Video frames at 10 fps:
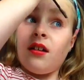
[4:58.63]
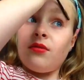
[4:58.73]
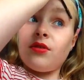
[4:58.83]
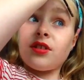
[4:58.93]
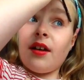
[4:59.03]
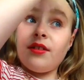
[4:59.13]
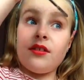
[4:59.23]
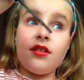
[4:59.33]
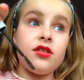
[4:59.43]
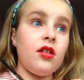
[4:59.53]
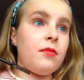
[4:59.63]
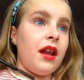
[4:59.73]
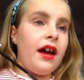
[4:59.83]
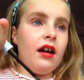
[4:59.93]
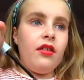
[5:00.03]
We'll just get rid of the top
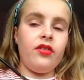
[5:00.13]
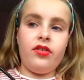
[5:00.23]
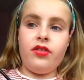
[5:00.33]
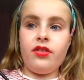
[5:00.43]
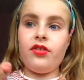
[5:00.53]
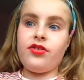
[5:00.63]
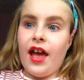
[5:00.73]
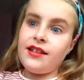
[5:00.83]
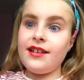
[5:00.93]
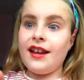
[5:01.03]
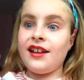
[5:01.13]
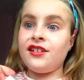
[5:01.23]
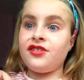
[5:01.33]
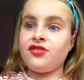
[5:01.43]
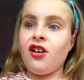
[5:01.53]
layer. Then you let
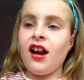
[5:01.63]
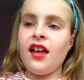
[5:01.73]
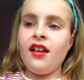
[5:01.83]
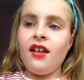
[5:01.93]
it dry.